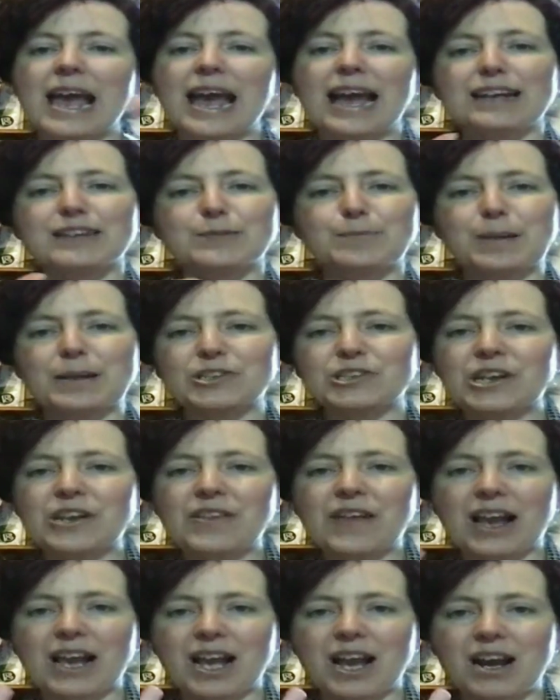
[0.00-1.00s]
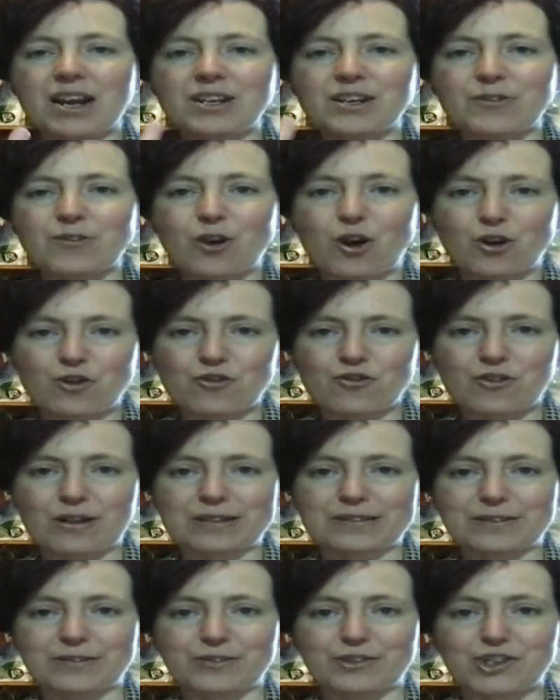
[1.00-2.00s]
especially that kind of
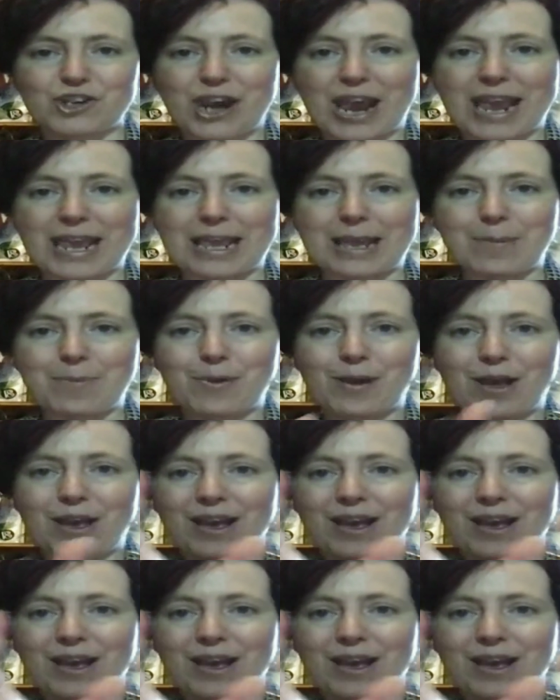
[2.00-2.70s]
contrast of shape